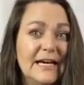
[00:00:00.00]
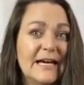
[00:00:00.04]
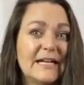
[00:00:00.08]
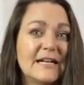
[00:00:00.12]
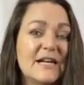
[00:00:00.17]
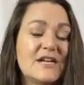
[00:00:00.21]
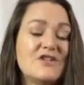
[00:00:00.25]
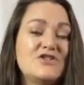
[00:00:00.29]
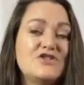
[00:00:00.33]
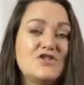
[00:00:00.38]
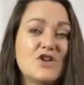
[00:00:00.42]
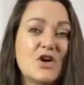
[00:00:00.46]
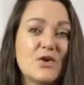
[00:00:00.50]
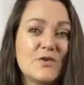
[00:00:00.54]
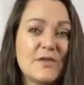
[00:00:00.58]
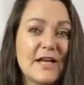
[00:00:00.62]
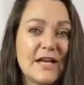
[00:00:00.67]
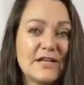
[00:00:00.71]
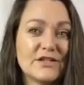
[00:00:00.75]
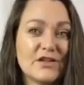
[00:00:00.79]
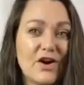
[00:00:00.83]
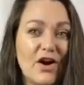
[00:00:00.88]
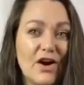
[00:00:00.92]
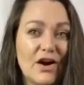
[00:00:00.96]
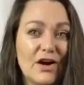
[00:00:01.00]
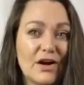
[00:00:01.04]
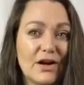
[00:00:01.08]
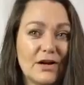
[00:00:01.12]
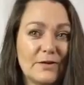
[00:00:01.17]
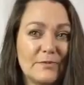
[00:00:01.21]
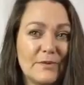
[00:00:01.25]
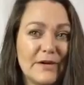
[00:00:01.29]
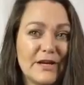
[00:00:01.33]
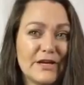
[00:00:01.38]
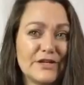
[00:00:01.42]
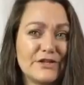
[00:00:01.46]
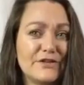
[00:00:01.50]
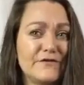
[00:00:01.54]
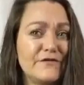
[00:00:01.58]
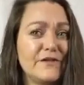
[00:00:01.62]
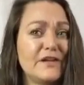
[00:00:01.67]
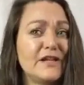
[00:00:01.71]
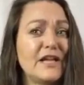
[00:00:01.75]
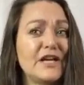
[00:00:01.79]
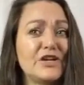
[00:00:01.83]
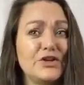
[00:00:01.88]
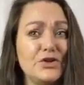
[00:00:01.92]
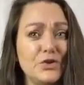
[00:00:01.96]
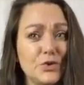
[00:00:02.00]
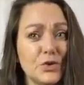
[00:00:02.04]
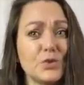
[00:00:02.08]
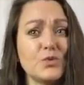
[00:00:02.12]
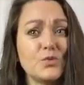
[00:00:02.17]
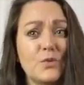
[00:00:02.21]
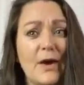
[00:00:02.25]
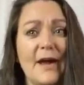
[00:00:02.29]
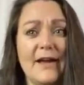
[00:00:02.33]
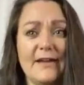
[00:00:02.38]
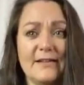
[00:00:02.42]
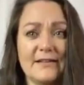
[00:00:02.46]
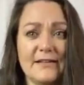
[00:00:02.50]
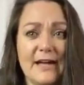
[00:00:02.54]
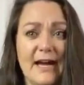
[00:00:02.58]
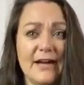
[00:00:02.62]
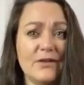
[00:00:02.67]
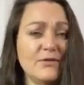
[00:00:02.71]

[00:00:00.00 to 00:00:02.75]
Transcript: And I know that's hard because you feel like you're right.